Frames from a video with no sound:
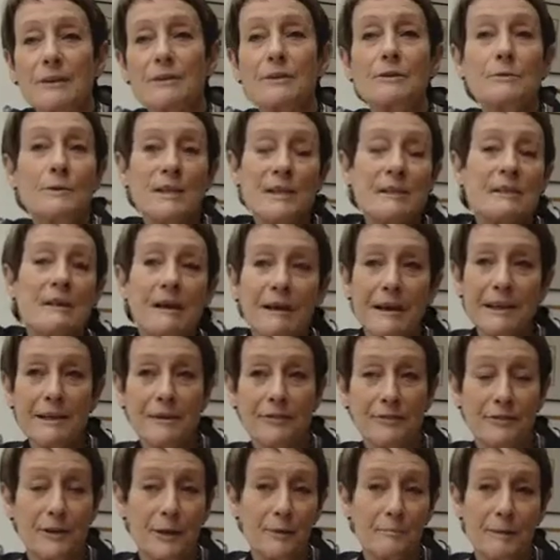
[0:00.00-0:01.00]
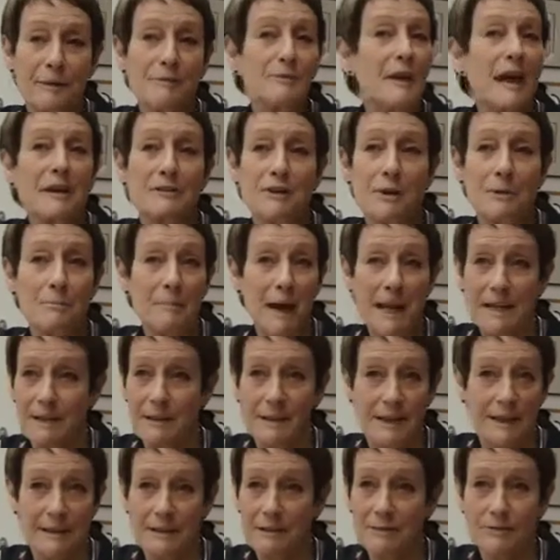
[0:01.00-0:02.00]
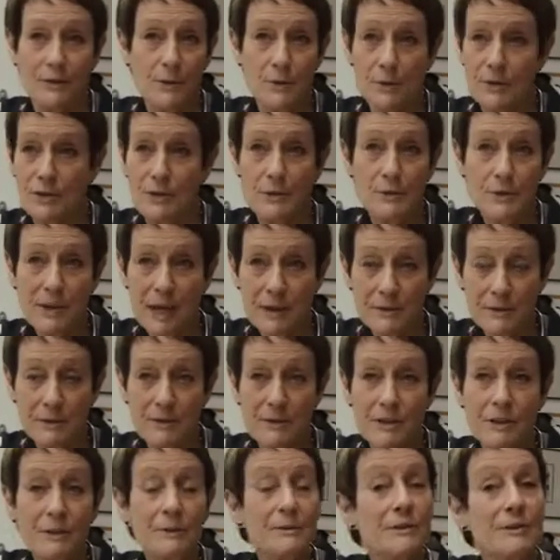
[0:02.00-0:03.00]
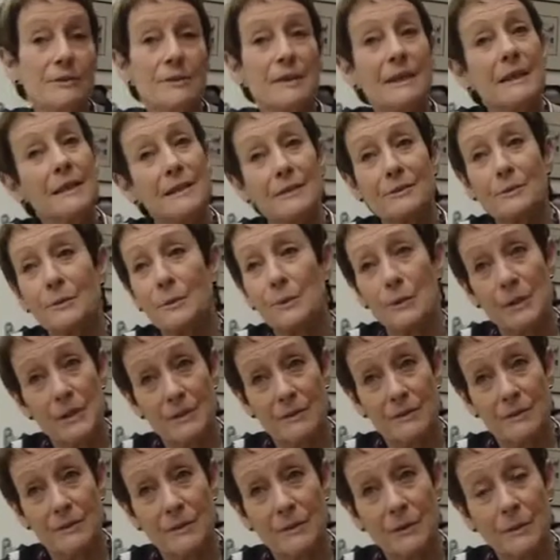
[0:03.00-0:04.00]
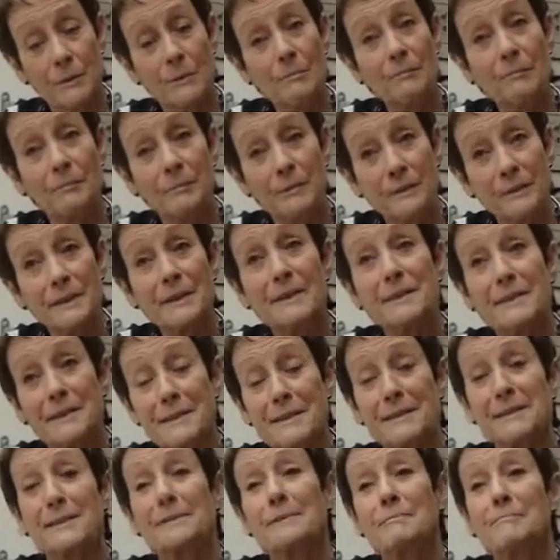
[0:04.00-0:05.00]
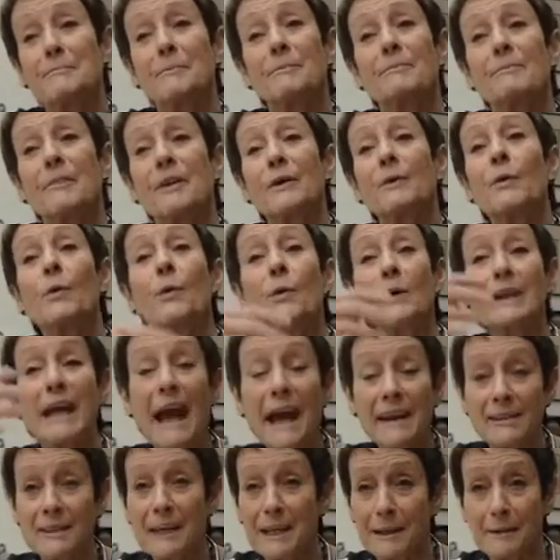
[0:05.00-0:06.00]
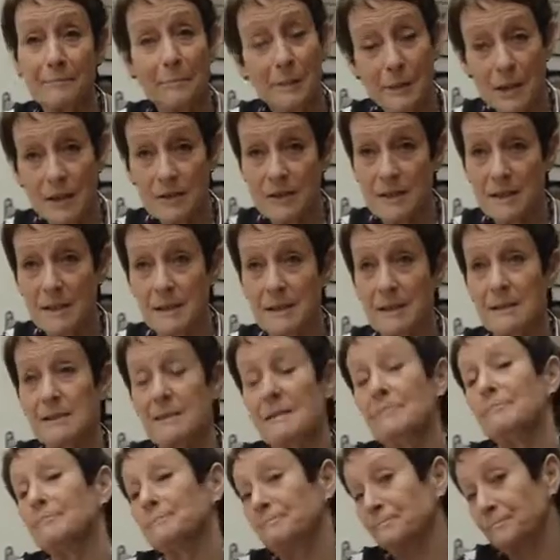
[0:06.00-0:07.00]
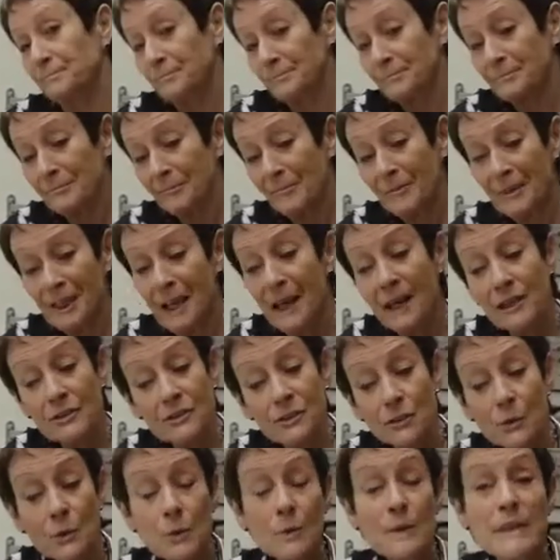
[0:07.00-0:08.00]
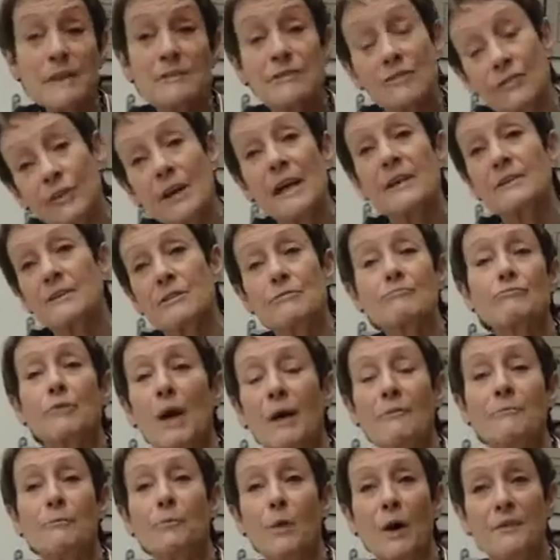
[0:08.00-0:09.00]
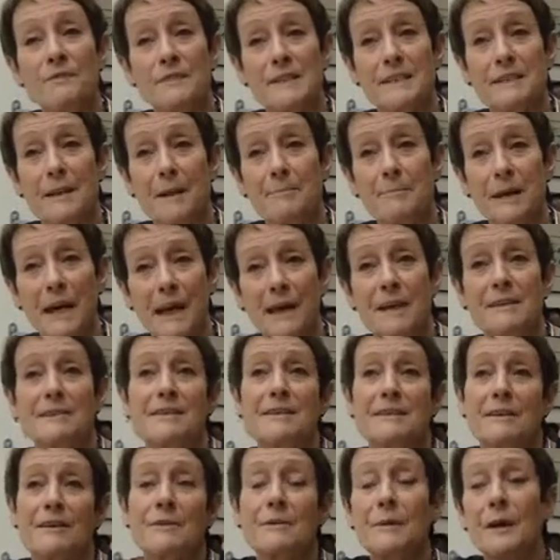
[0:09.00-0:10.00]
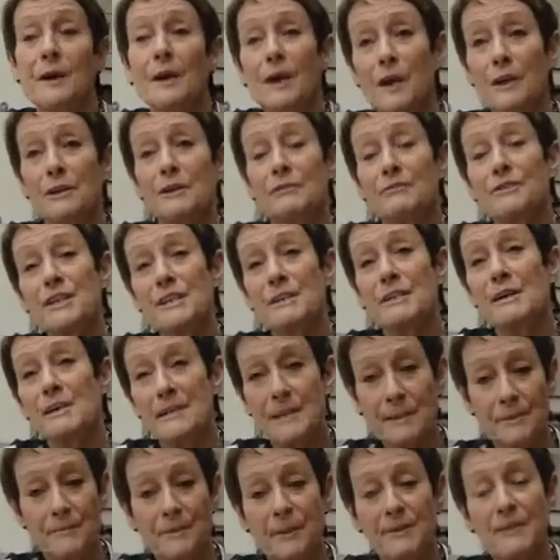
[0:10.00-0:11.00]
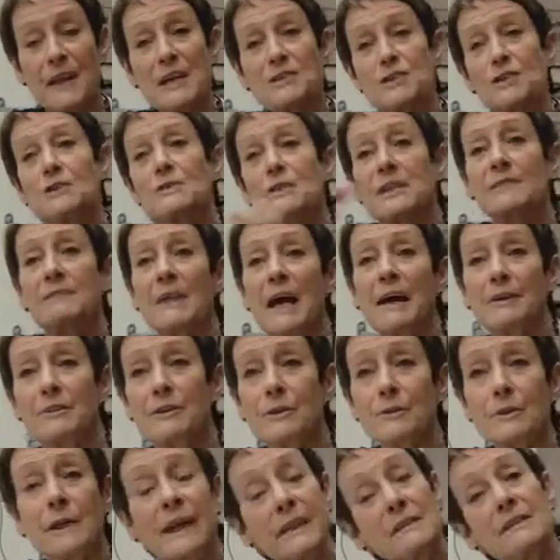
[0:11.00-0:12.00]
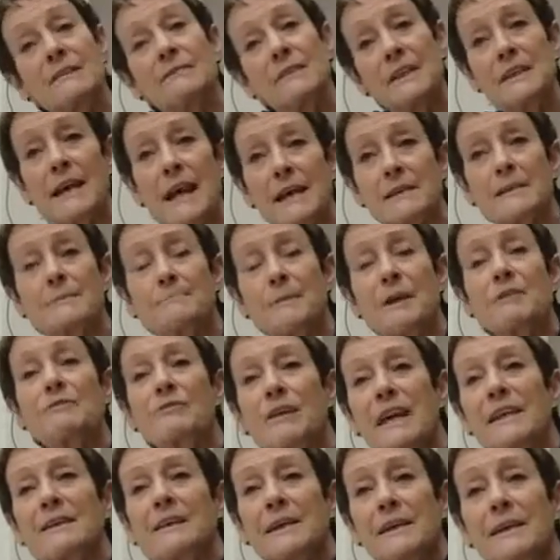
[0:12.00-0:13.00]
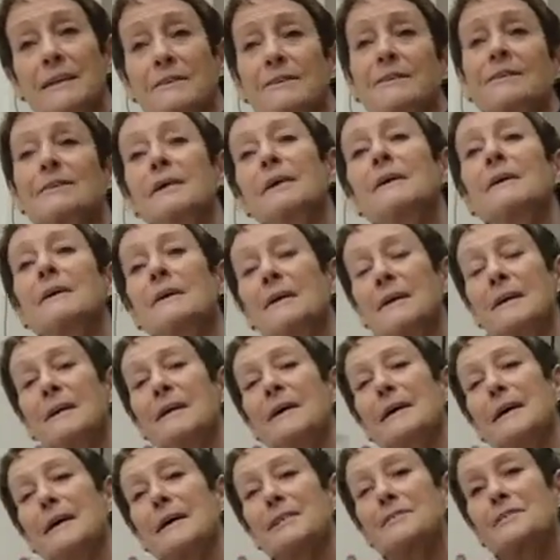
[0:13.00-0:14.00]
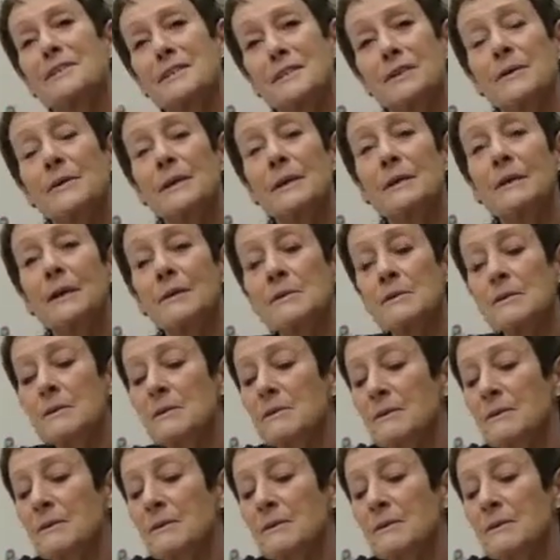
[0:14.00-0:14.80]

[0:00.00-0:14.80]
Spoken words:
that you design a film and then you make it. Of course you don't. You're doing it it's an organic process. And you're always trying to run one step ahead. So you've designed something, they're shooting that, and you're getting the next bit ready, and so it goes